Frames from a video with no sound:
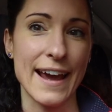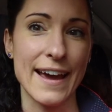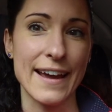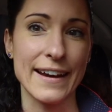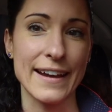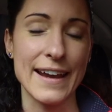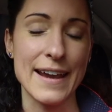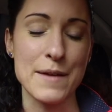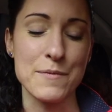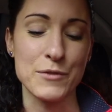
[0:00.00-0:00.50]
at a
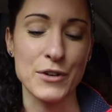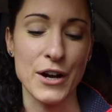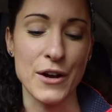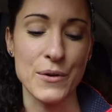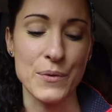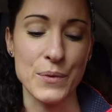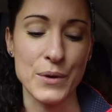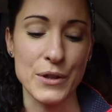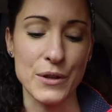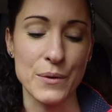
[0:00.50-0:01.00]

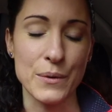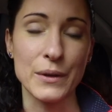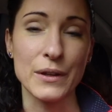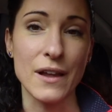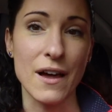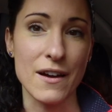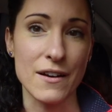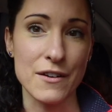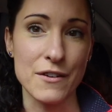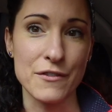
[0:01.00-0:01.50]
campground where there were a
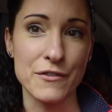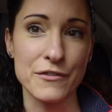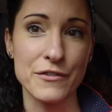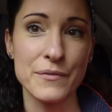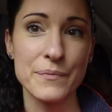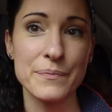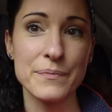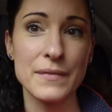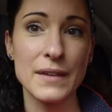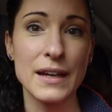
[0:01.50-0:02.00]
lot of
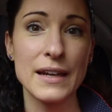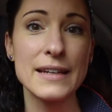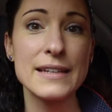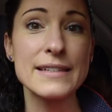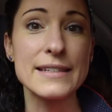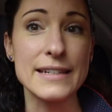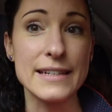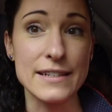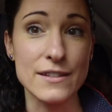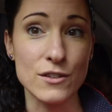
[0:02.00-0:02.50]

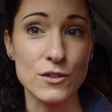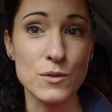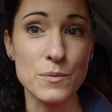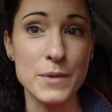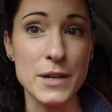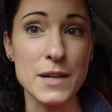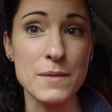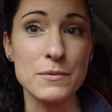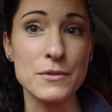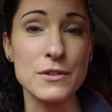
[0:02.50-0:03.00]
seasonal
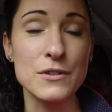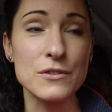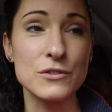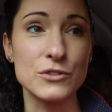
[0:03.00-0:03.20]
people.